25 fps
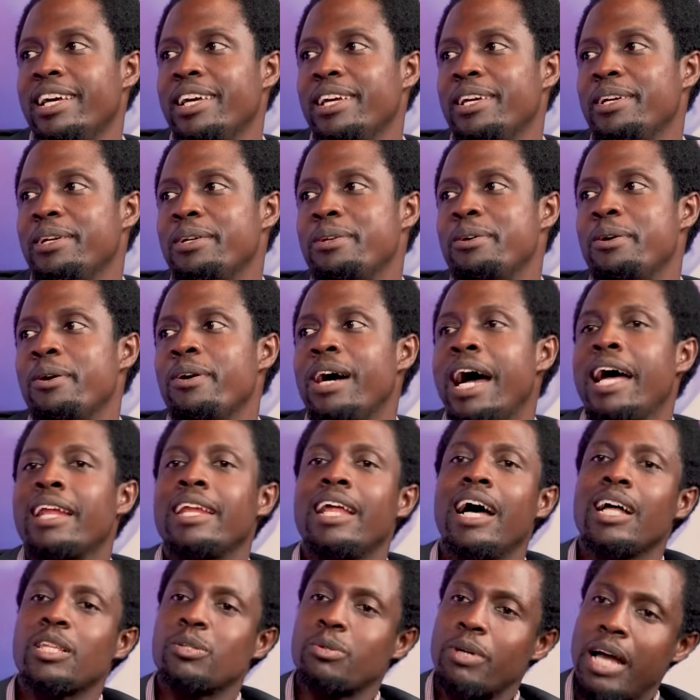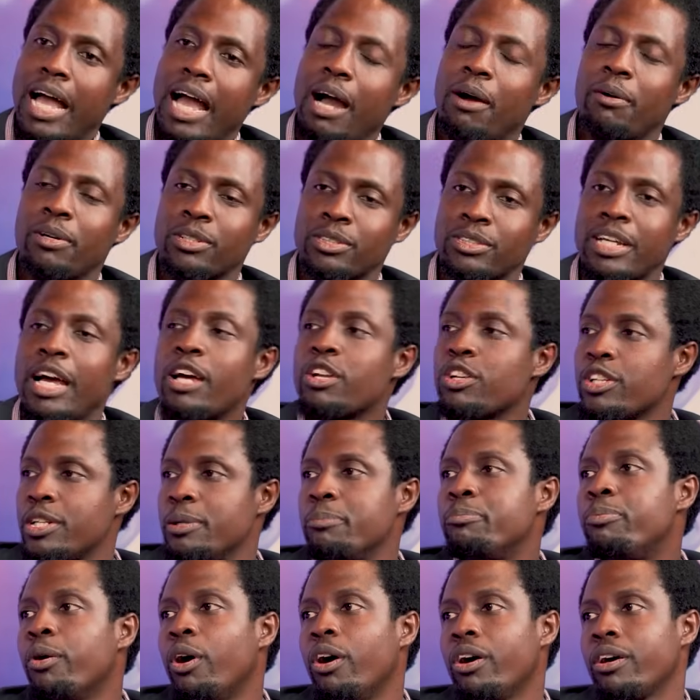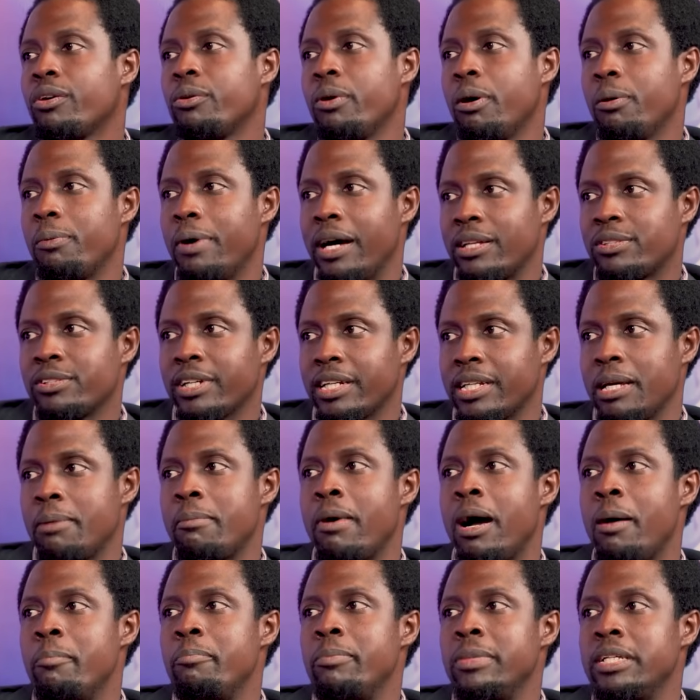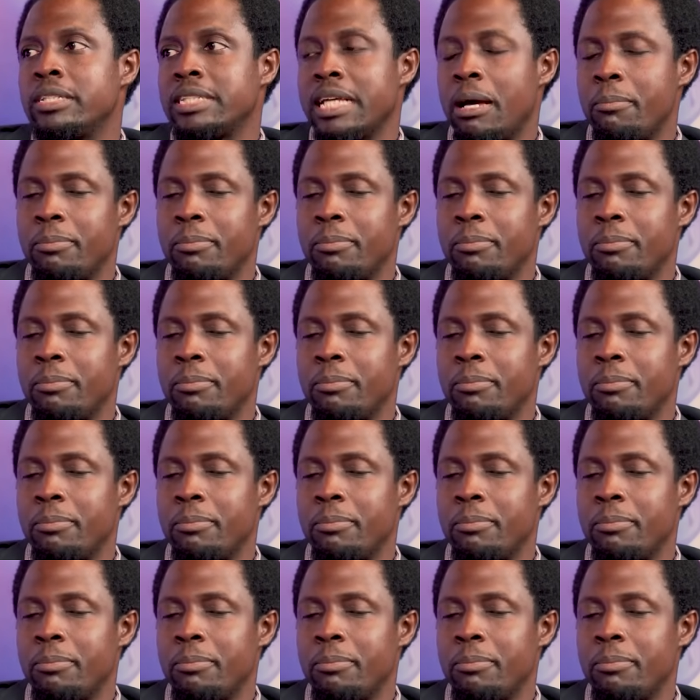And that's why I was trying to debunk when we were talking about myths and